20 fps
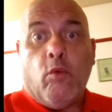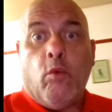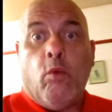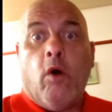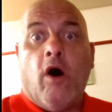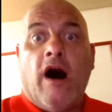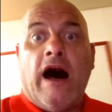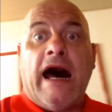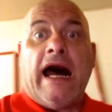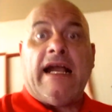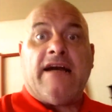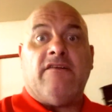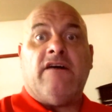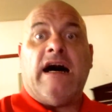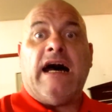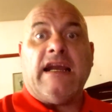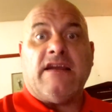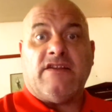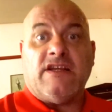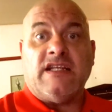what I
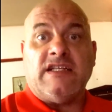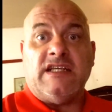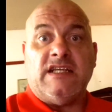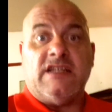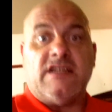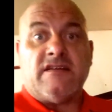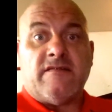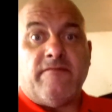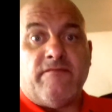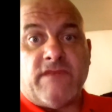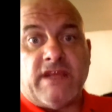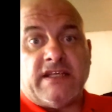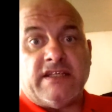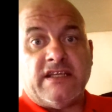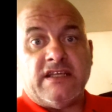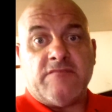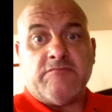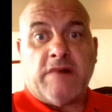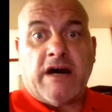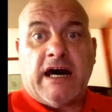like. This
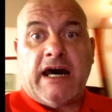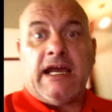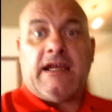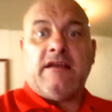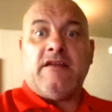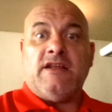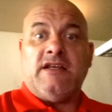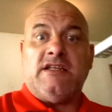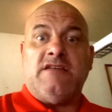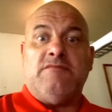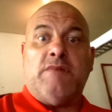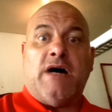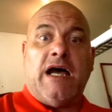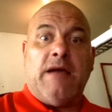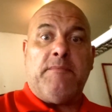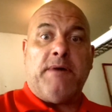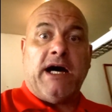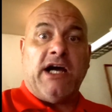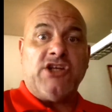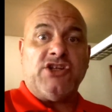is my
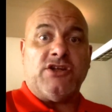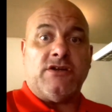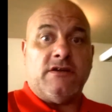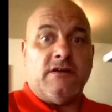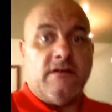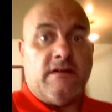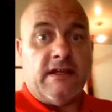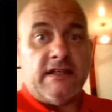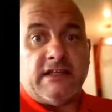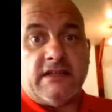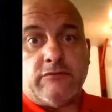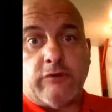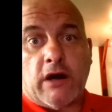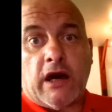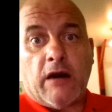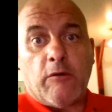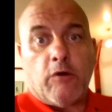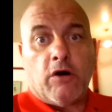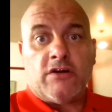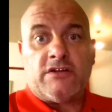passion. This is
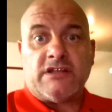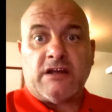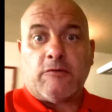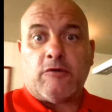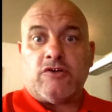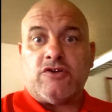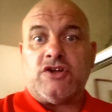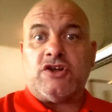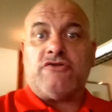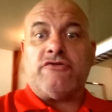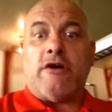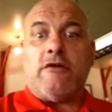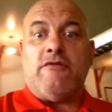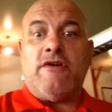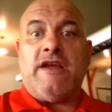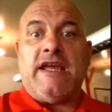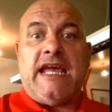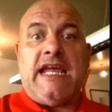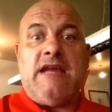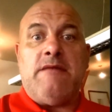what I want. I want to grow
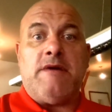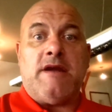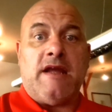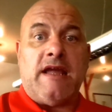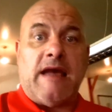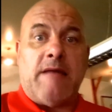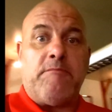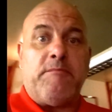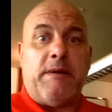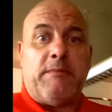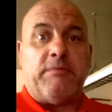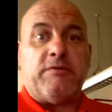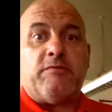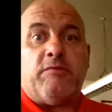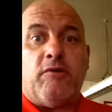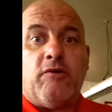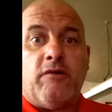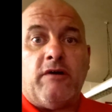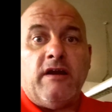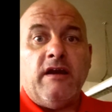the game and get
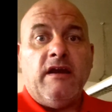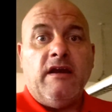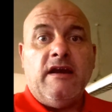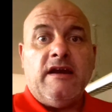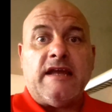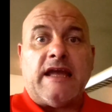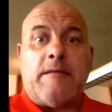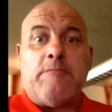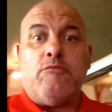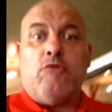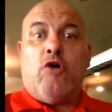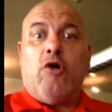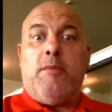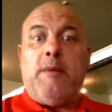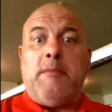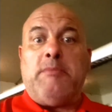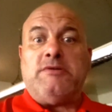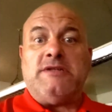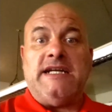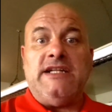more
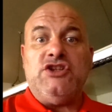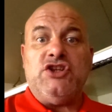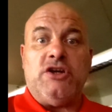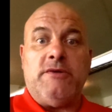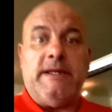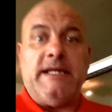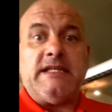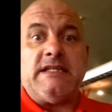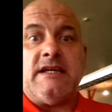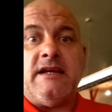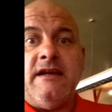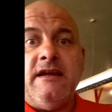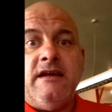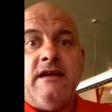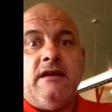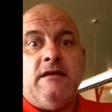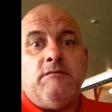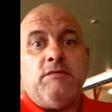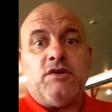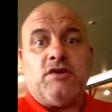people into it,
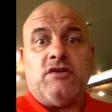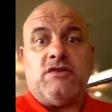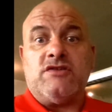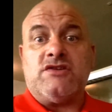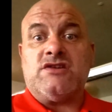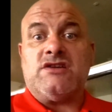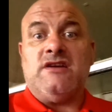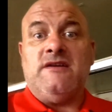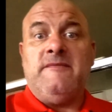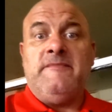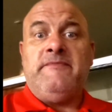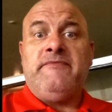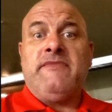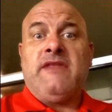because